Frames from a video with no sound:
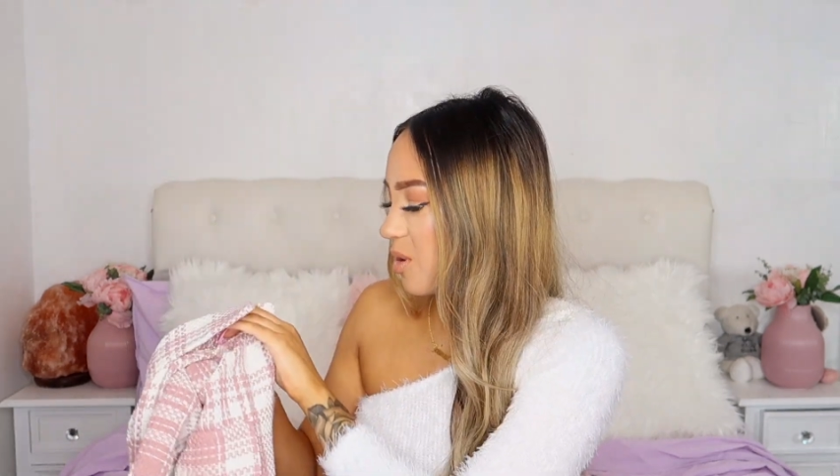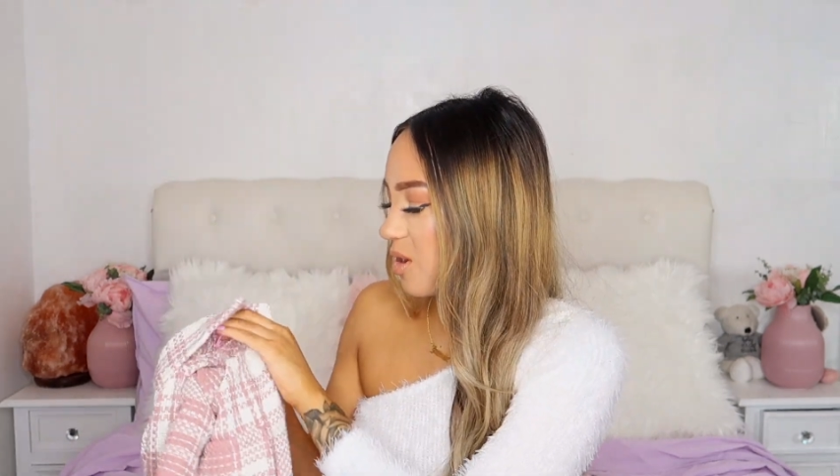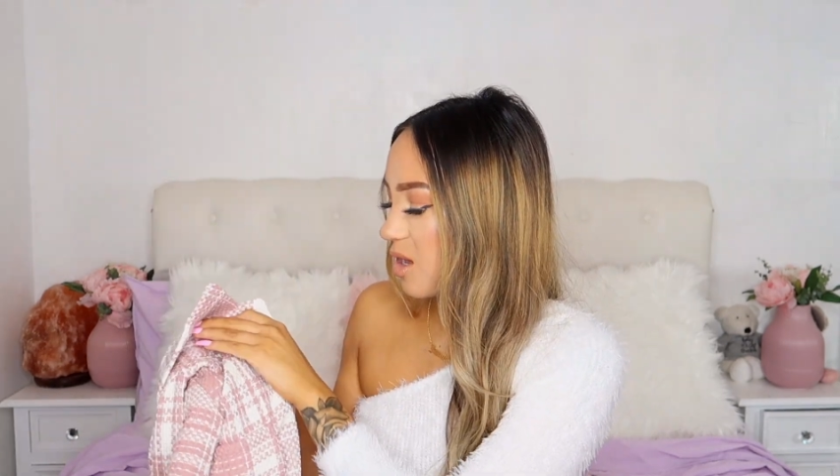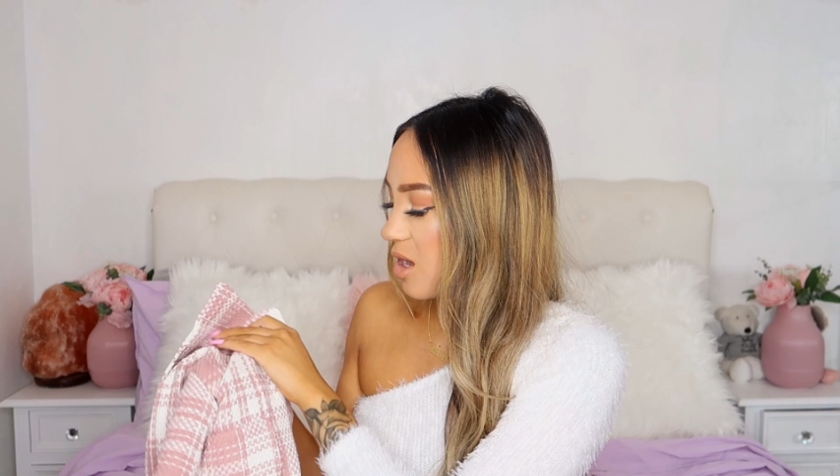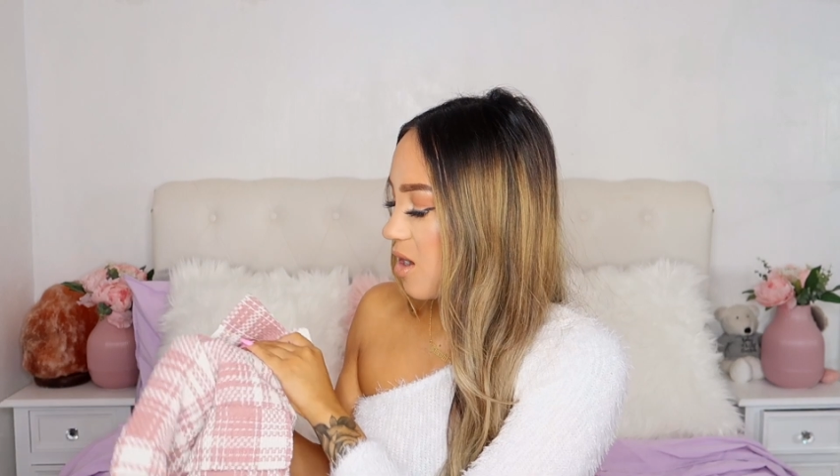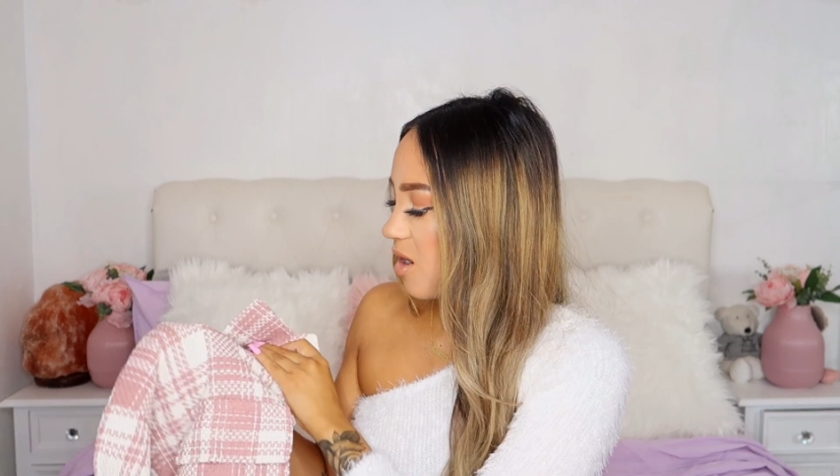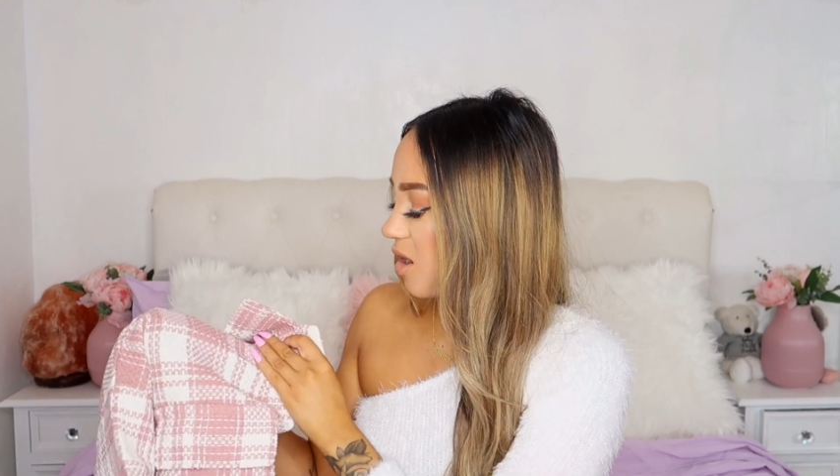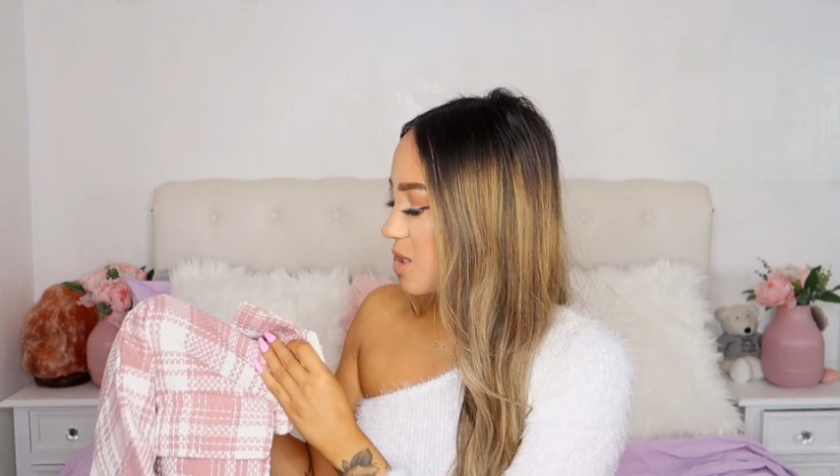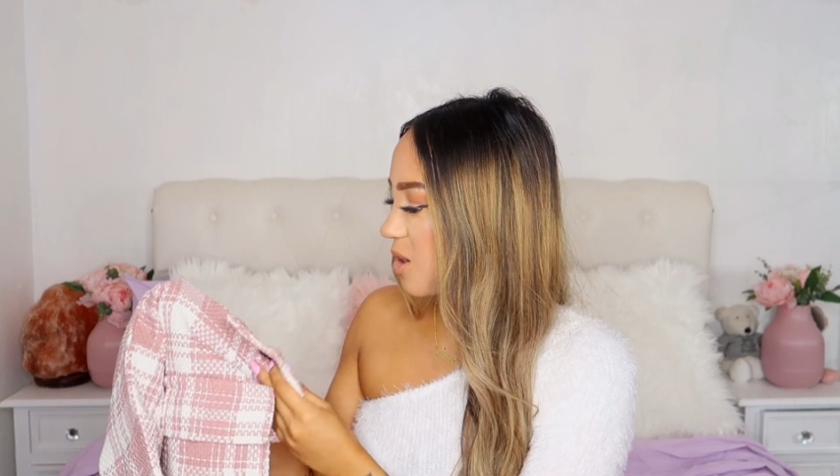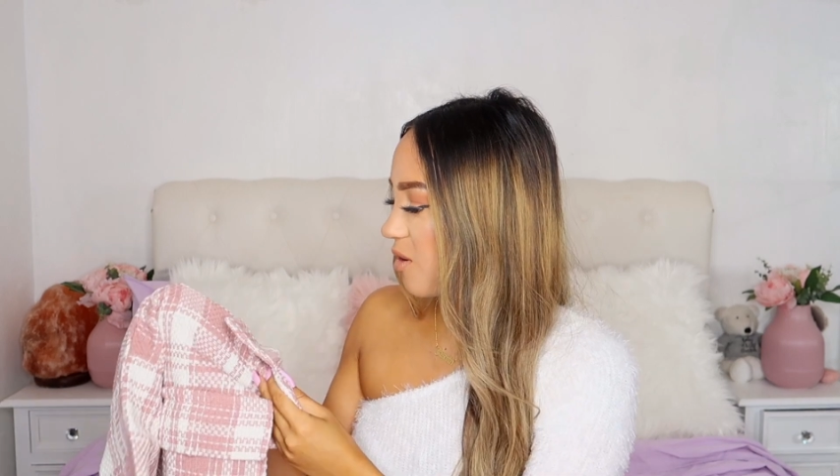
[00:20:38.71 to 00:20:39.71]
but
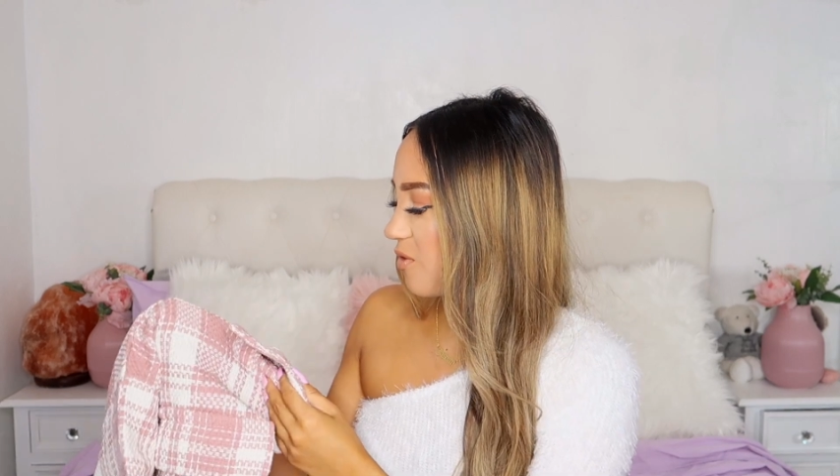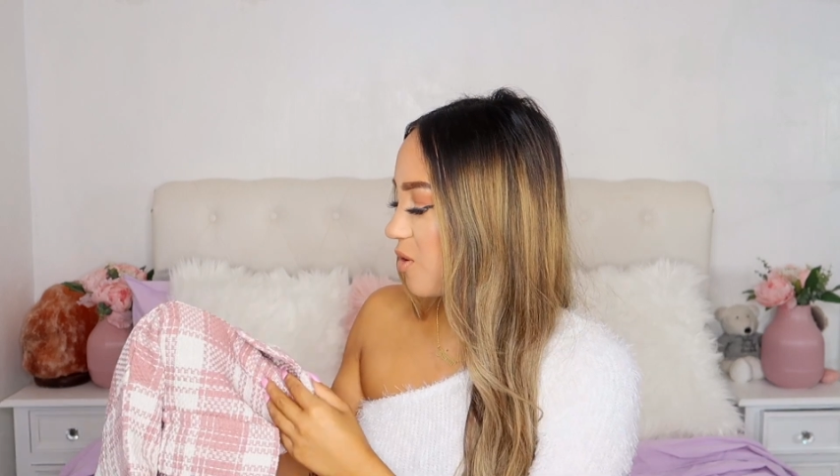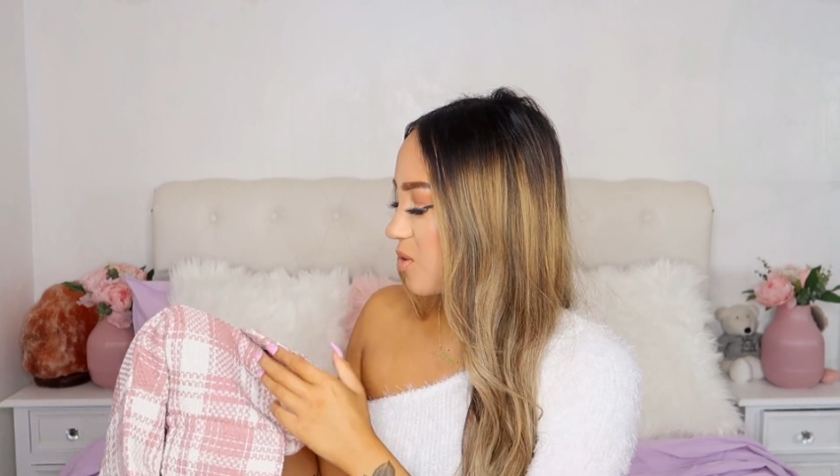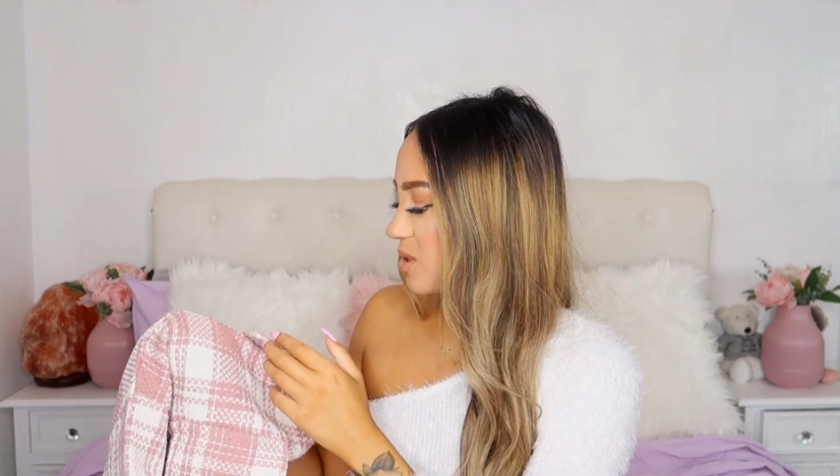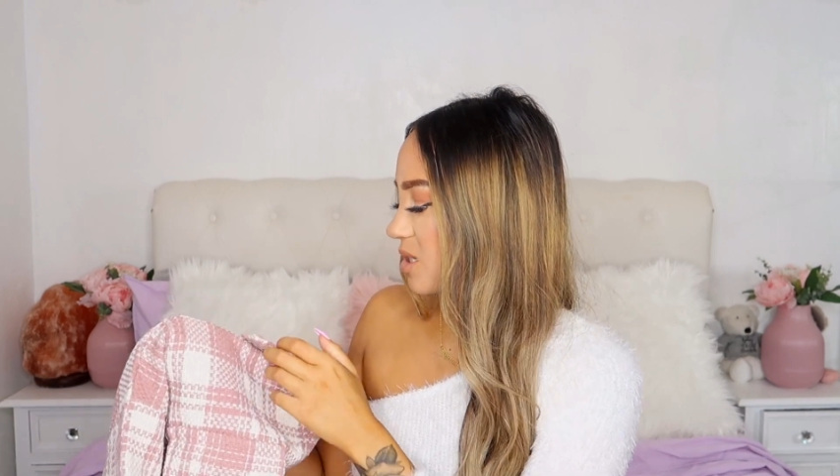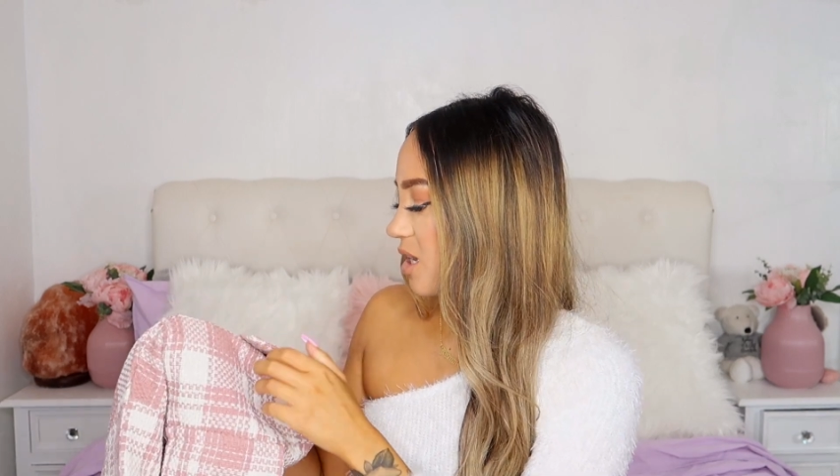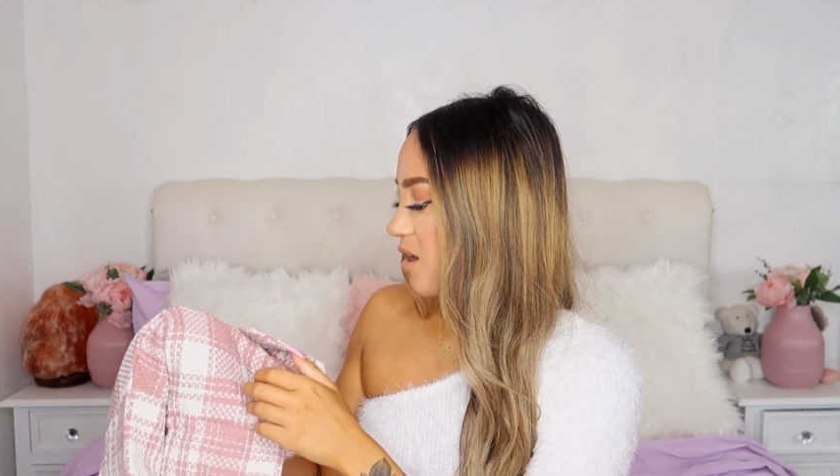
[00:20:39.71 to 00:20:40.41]
I don't know, it feels